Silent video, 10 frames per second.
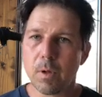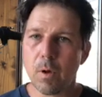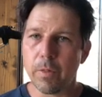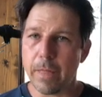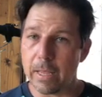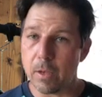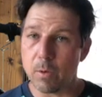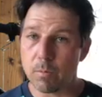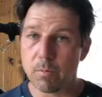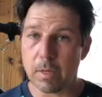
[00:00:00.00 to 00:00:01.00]
Oh, thank
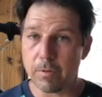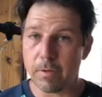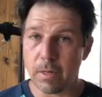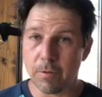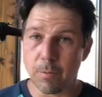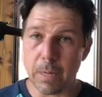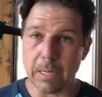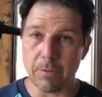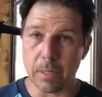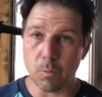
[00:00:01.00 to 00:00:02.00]
you. Yes, it is
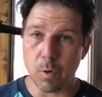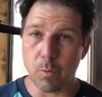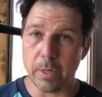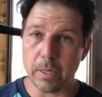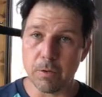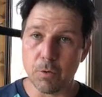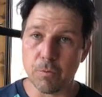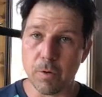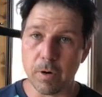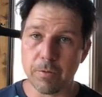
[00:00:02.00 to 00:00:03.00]
amazing what we can do
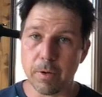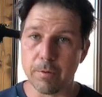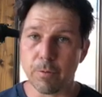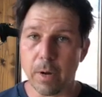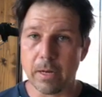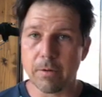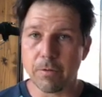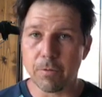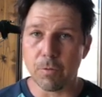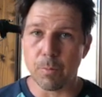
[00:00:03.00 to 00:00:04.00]
for ourselves, right?
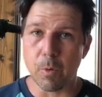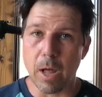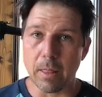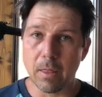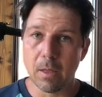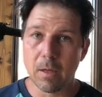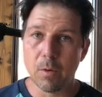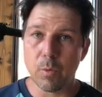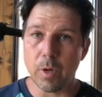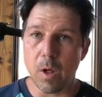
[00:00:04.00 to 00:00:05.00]
Just through the breath.
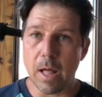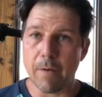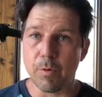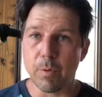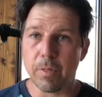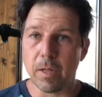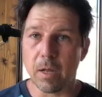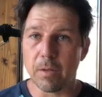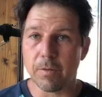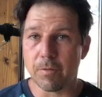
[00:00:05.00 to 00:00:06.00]
We all have it within
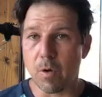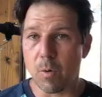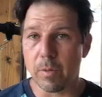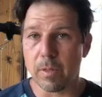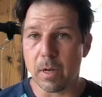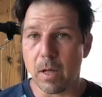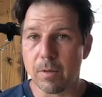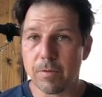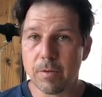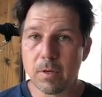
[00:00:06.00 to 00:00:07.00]
us. It's all within
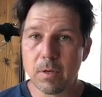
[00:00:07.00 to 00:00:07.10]
us.